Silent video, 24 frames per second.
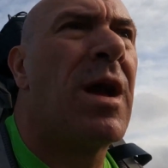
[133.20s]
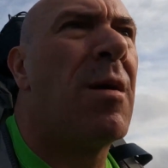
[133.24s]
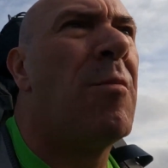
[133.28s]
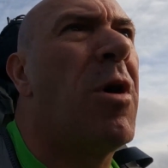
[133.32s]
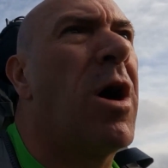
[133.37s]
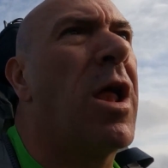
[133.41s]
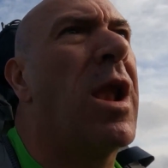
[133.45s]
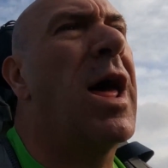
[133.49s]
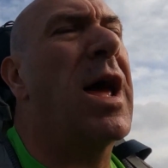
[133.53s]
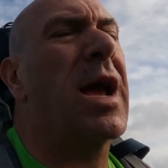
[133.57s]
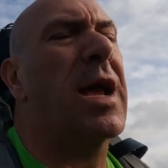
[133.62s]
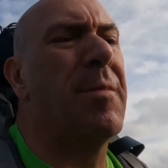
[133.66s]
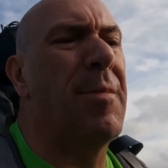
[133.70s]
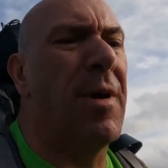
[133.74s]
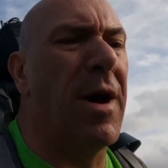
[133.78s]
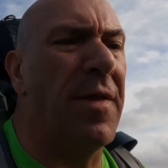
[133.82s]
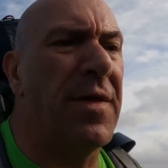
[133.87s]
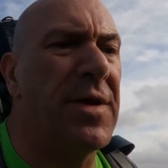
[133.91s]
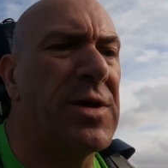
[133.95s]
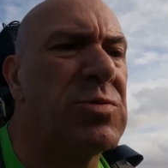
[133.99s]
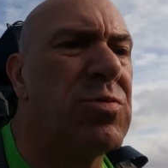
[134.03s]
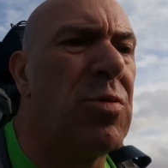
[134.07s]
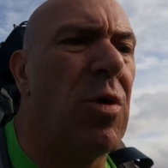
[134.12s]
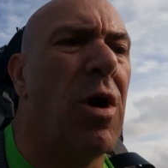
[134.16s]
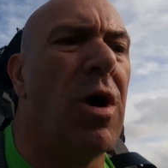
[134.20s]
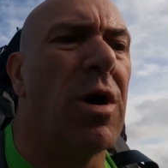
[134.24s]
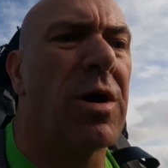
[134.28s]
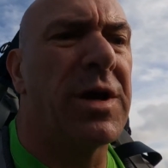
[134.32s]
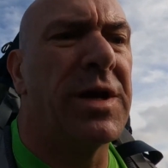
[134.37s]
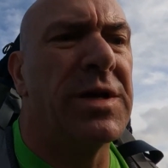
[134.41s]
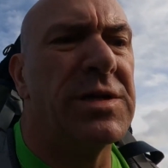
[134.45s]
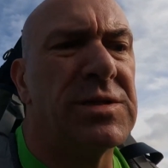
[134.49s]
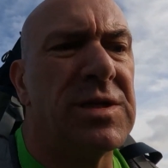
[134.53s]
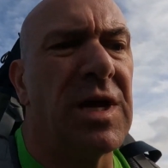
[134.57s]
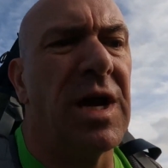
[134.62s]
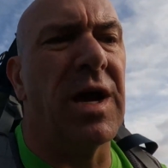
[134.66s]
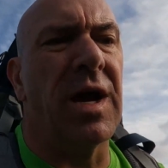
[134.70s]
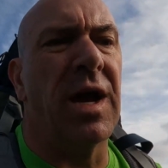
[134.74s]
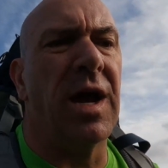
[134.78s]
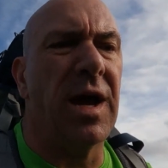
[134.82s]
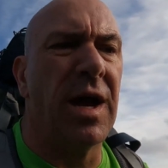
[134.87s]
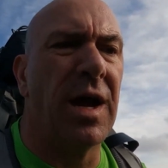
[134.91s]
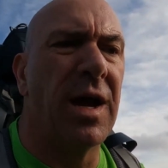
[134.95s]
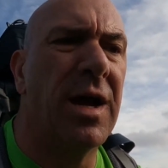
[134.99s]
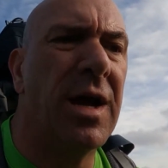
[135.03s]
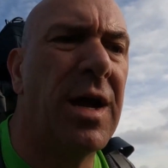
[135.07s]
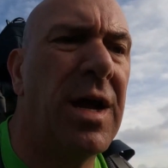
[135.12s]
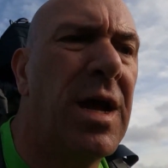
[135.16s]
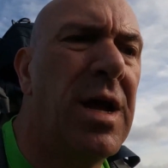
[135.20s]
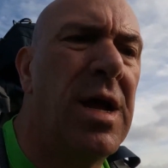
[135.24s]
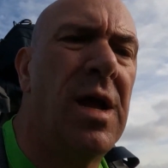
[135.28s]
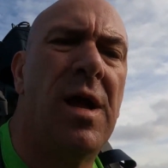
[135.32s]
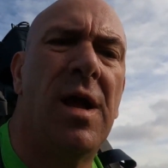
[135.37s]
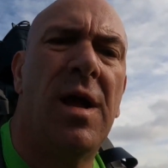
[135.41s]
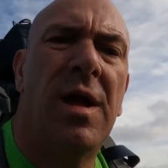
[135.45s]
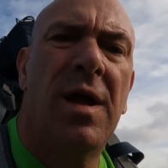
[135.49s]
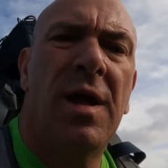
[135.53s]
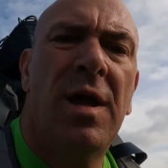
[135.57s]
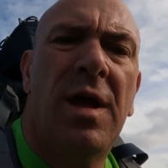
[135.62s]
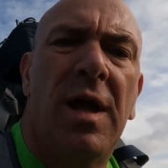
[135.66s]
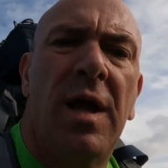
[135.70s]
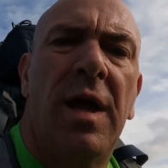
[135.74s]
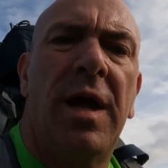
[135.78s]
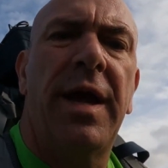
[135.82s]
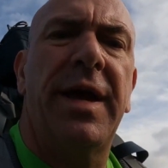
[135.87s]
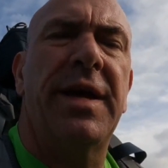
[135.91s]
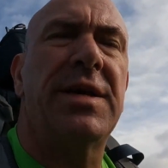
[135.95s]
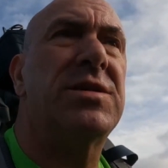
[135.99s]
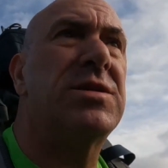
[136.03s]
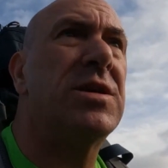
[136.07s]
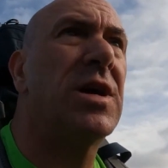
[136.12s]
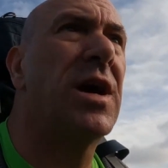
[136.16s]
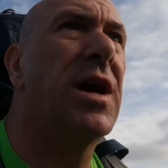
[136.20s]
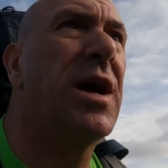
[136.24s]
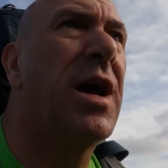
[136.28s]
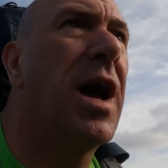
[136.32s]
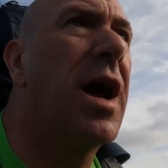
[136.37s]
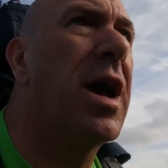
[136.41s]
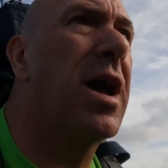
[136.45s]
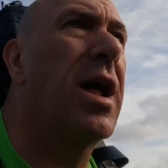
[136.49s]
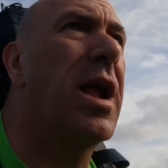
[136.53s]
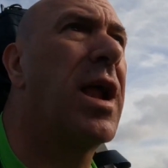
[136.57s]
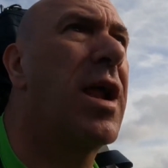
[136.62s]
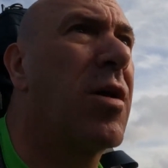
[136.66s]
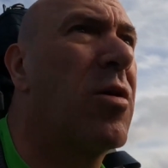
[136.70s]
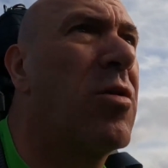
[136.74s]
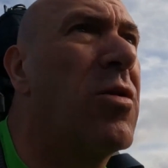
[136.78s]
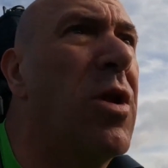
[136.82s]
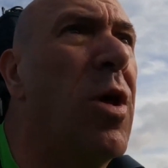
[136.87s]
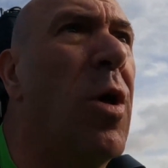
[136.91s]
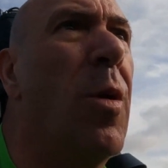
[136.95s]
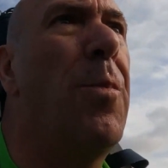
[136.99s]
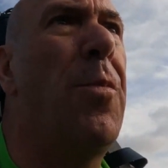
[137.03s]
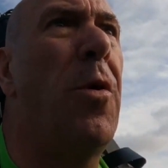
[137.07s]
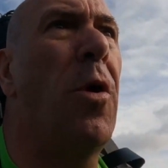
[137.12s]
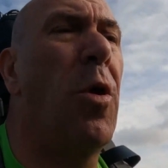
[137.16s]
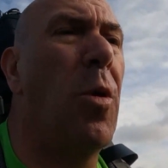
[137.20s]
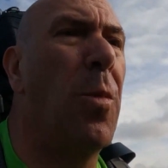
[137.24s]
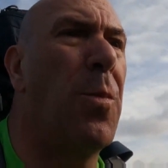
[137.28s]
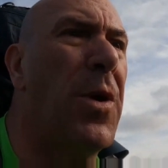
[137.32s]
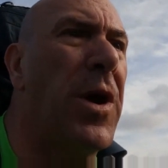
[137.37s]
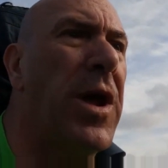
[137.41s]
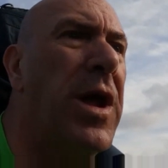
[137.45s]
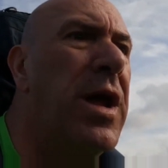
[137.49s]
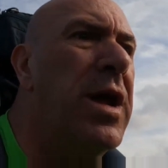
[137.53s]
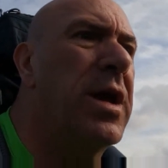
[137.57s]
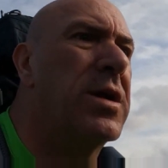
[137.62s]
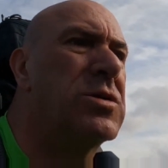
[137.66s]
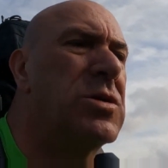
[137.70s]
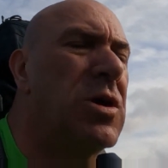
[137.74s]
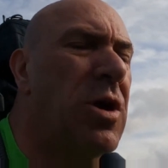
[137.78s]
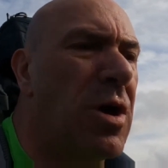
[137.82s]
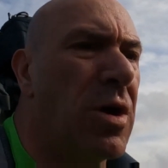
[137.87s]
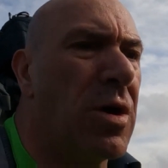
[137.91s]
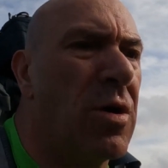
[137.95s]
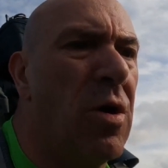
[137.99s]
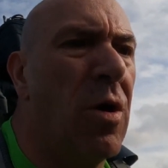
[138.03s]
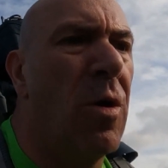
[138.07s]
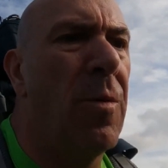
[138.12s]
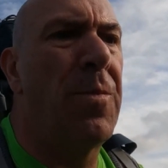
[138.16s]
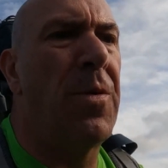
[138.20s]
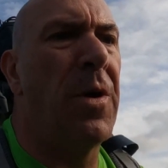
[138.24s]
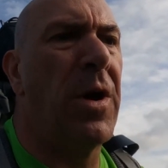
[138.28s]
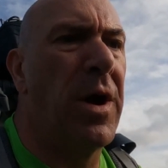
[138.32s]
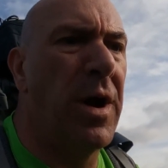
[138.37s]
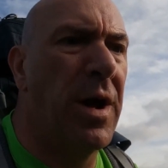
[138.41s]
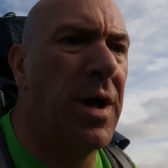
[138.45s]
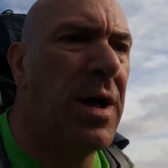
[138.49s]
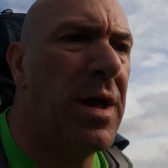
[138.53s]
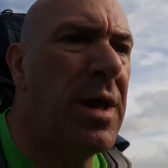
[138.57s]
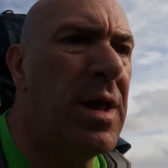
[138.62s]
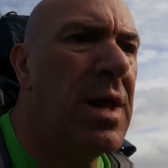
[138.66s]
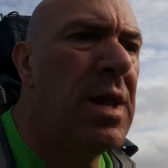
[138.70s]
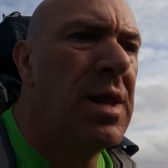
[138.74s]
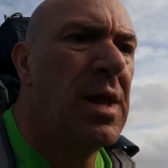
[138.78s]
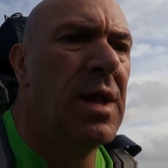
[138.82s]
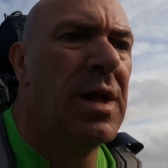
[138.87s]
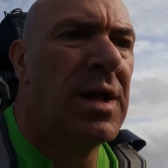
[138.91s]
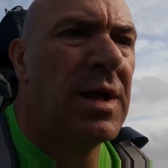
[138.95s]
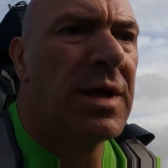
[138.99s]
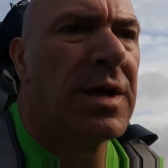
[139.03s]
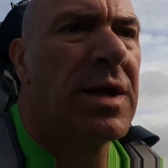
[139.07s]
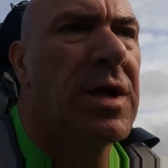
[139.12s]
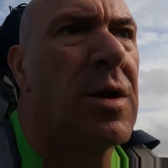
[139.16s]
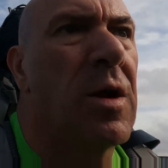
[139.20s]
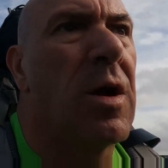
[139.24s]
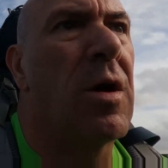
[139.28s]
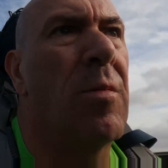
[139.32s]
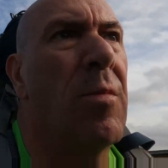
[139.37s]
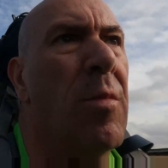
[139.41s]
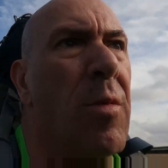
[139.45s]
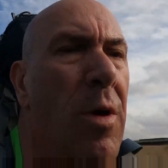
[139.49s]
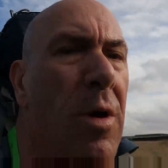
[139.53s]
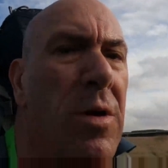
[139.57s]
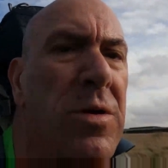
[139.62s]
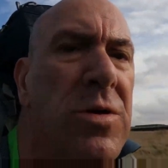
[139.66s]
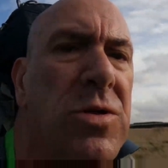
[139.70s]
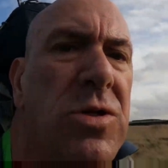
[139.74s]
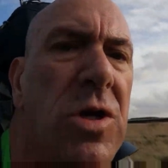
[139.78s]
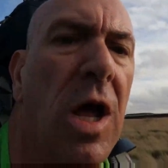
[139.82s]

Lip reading: And what I like about this walk is that it's a good little pull up here. You sort of go up, you know, we're on